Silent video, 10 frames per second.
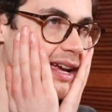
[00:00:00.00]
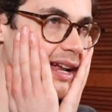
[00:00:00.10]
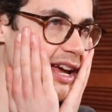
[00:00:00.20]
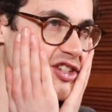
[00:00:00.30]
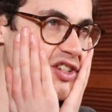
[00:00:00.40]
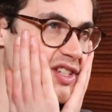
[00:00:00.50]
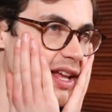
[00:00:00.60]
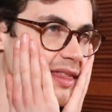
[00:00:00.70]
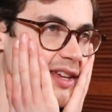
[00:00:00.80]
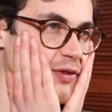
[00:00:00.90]
collections
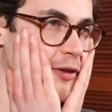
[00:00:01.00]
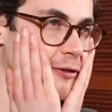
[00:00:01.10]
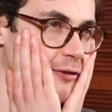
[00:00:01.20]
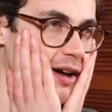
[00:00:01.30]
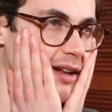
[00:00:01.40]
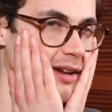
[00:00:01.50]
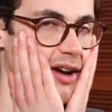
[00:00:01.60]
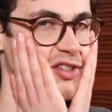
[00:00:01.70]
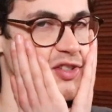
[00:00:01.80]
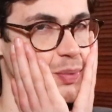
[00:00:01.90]
like this for fun,
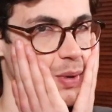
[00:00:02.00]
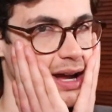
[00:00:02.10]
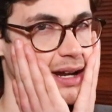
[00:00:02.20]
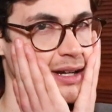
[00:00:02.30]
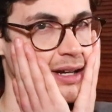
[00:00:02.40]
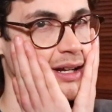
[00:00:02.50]
I swear.